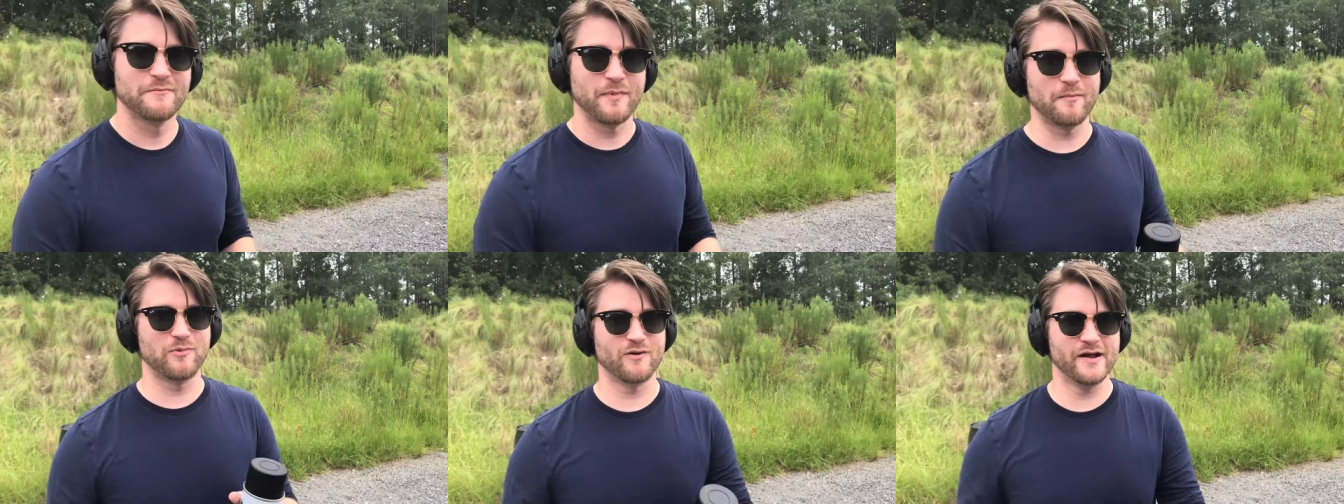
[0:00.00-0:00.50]

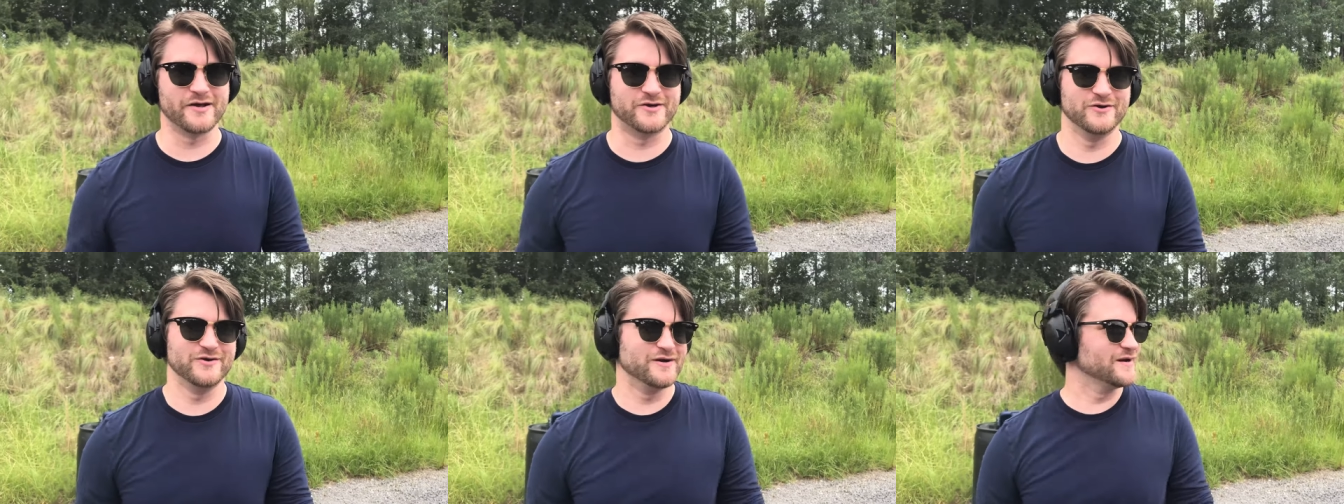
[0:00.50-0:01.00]
my Beretta
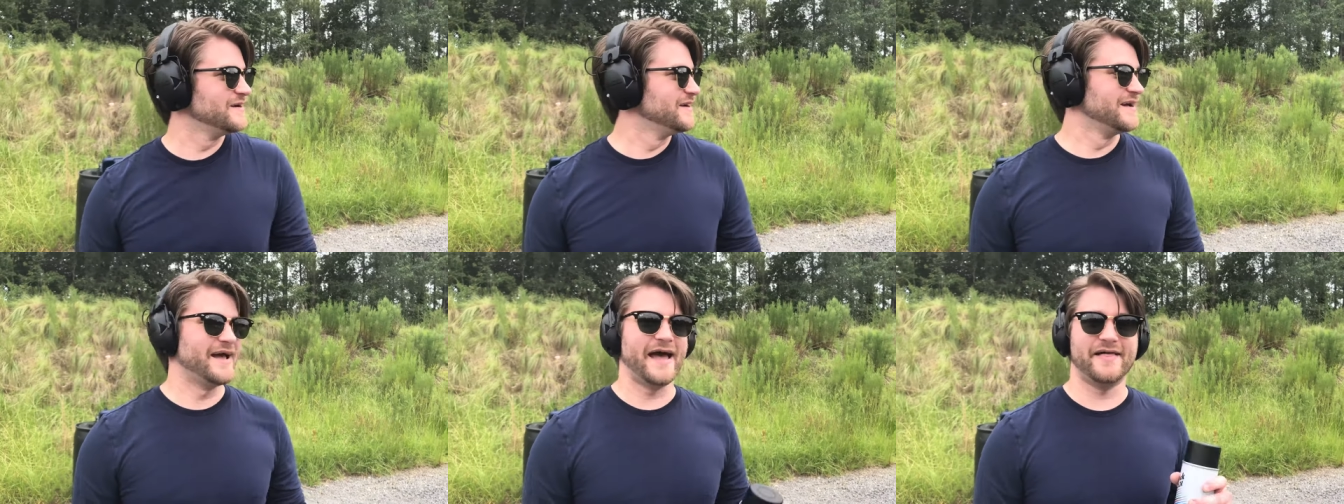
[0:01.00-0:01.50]
Cougar,
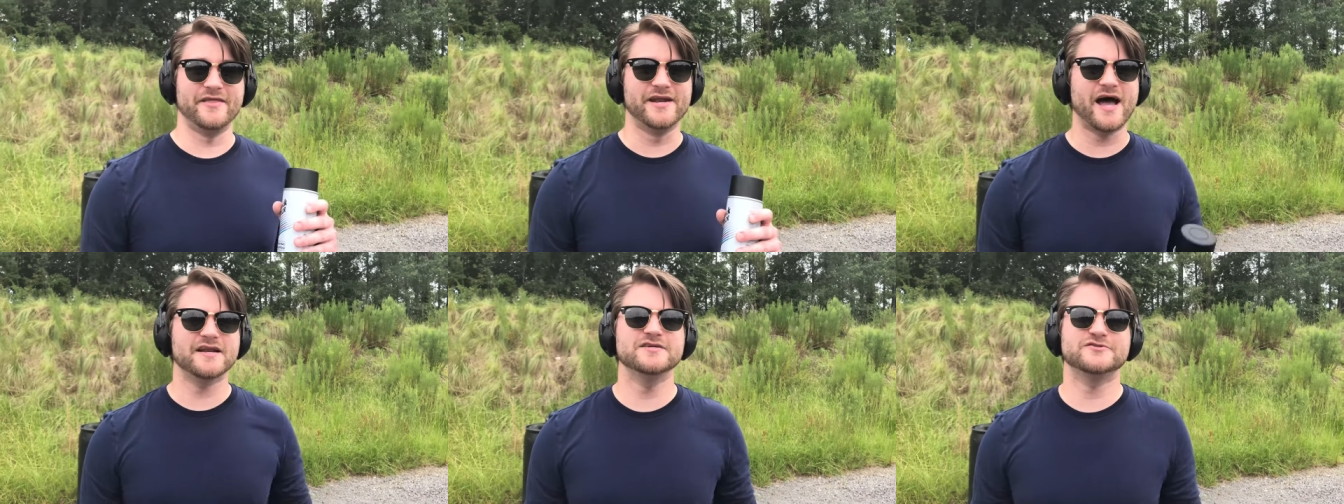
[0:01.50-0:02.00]
and the
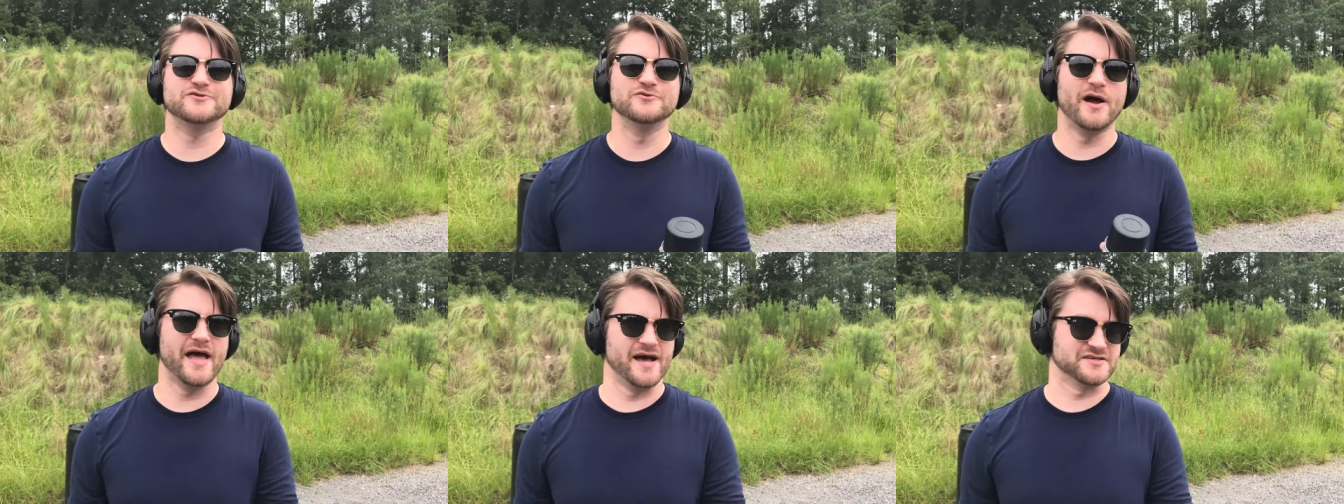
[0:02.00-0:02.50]

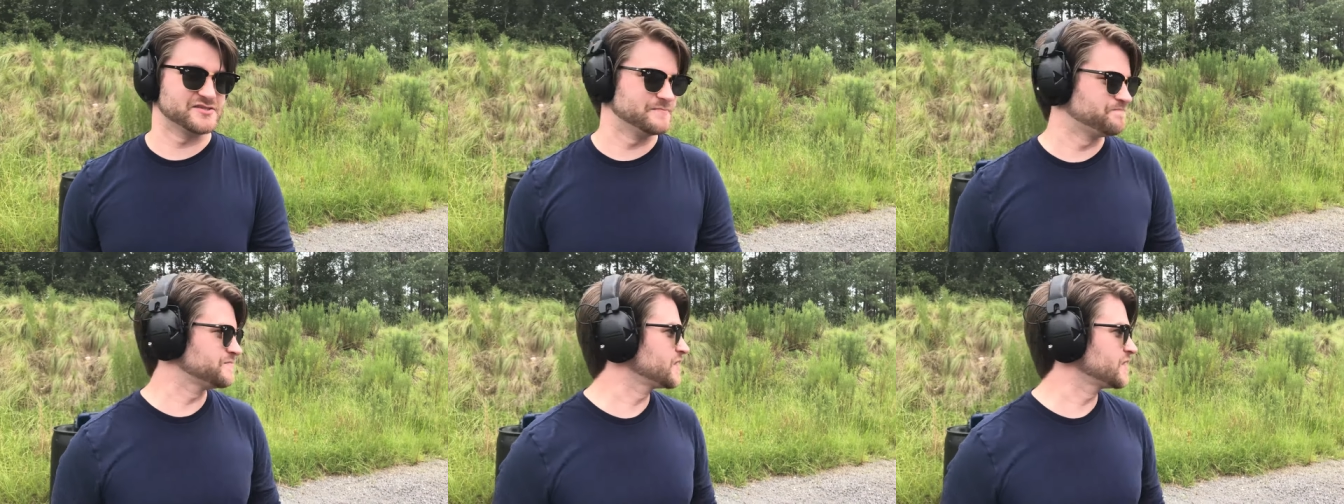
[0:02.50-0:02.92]
92S.